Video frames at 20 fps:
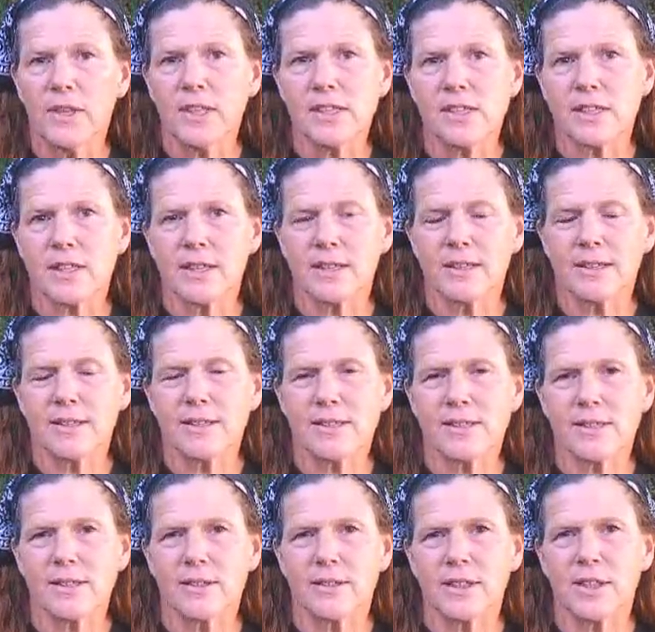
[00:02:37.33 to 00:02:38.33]
These things,
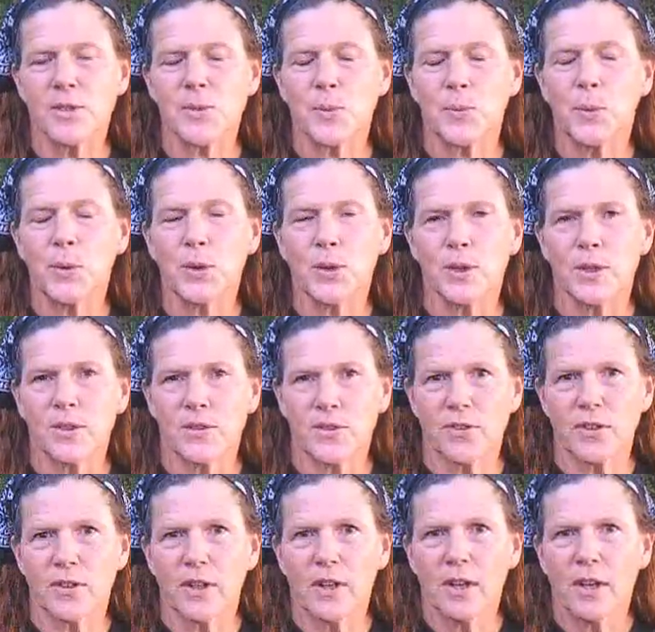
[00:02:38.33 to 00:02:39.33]
these words,
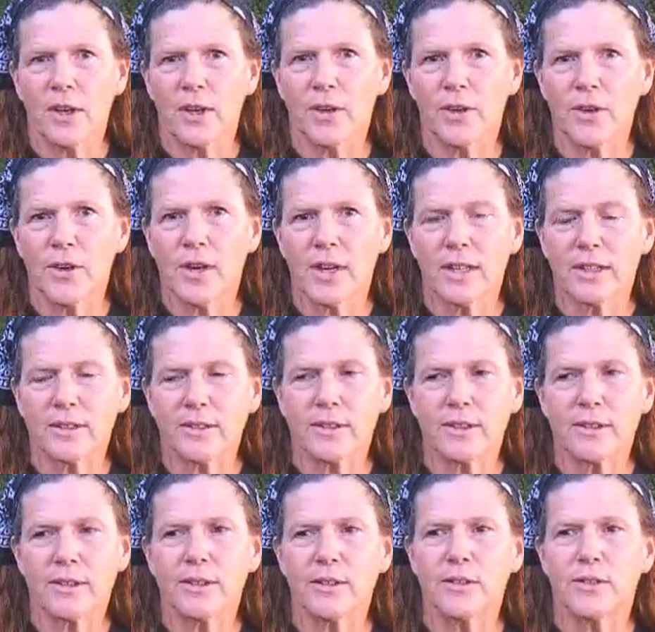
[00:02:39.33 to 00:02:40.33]
are not
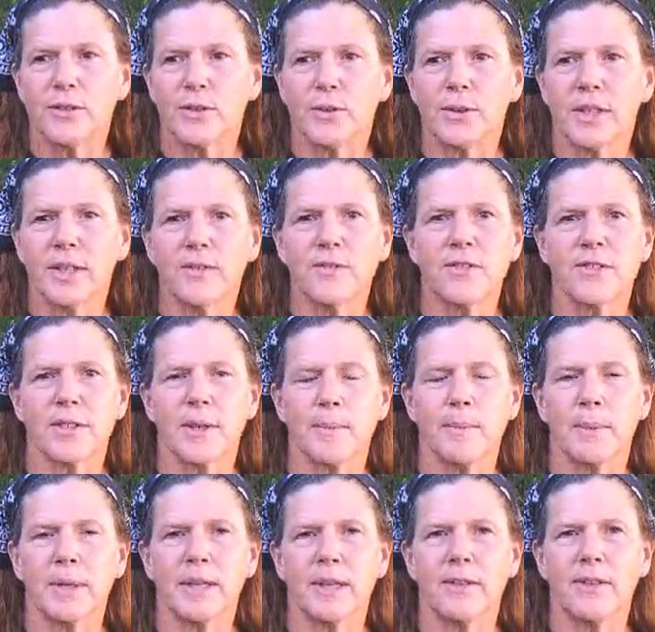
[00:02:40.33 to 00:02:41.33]
to give
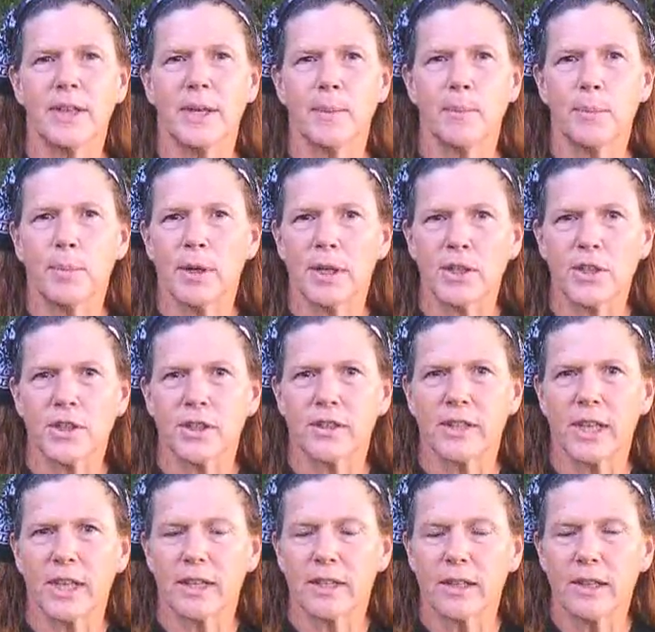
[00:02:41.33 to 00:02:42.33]
somebody the
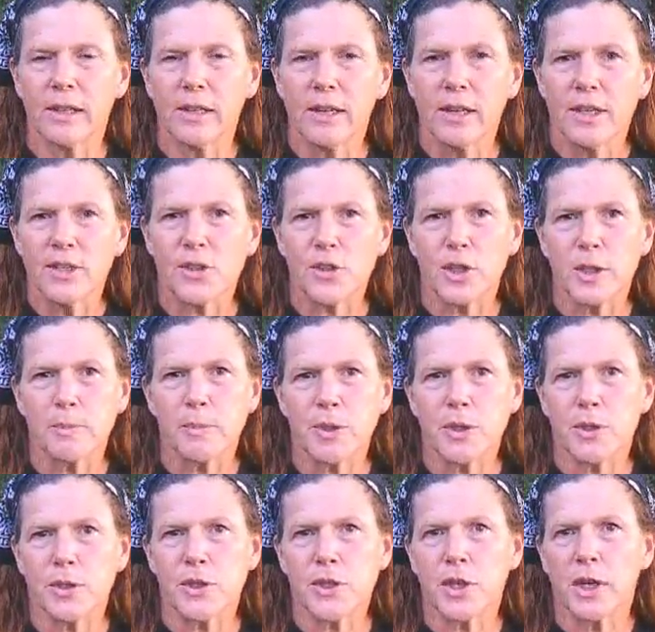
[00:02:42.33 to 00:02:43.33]
impression that
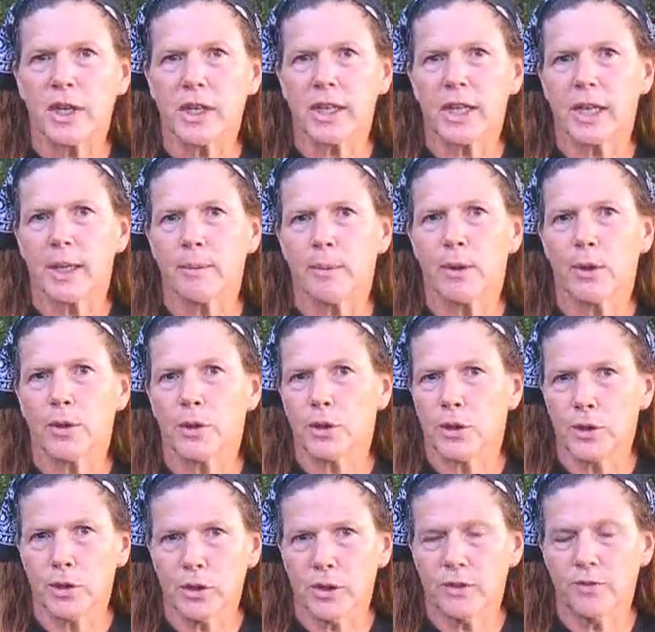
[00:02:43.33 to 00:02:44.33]
Scripture is talking about
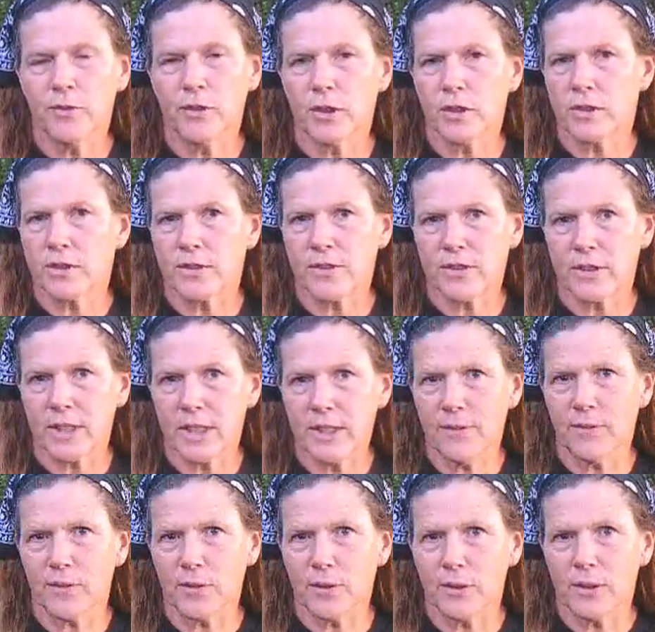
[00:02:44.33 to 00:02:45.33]
good versus
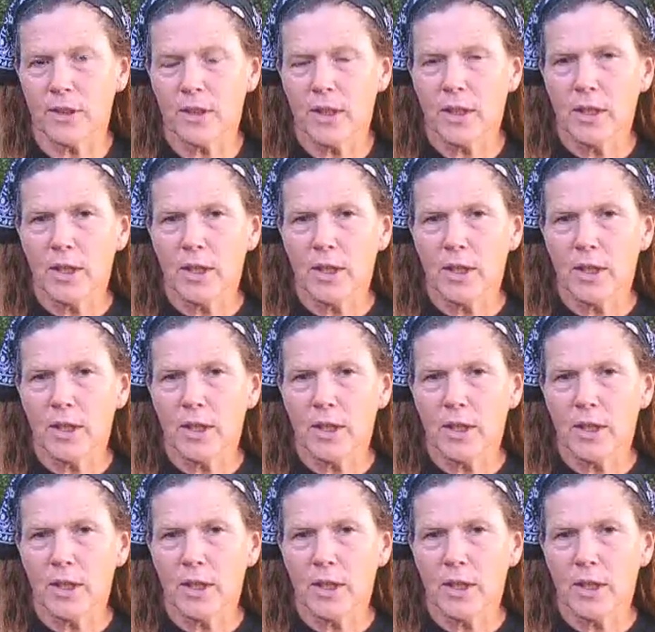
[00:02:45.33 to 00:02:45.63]
evil